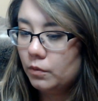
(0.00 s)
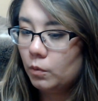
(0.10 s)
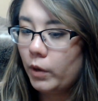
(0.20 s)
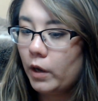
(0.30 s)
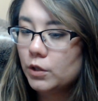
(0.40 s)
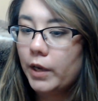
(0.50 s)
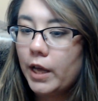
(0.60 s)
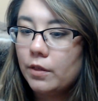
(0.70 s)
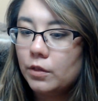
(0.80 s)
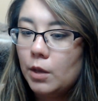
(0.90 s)
We also
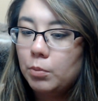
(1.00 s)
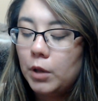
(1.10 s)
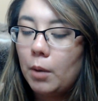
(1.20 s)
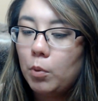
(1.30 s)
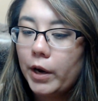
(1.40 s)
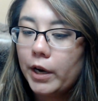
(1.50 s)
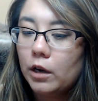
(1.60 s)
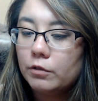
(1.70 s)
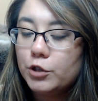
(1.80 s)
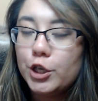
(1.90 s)
get the plot point
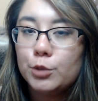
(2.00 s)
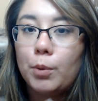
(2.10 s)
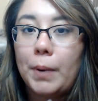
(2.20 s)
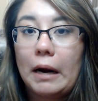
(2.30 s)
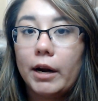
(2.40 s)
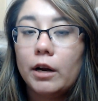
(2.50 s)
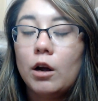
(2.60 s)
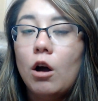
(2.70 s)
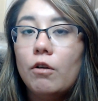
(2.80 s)
of she's preparing